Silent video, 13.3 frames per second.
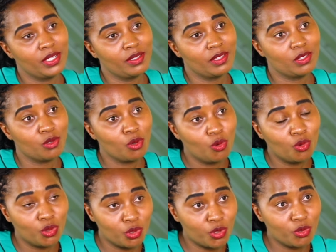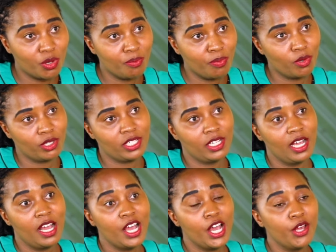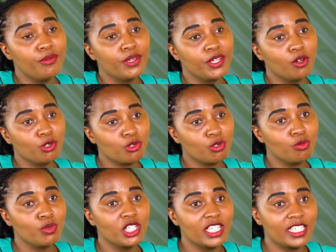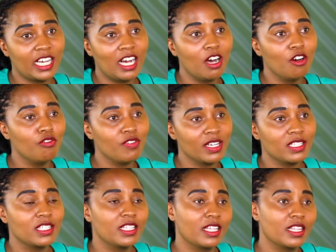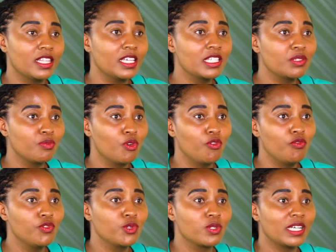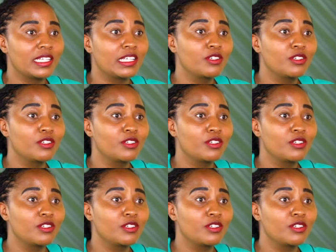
we those who import. And we also monitor how fast their things move so that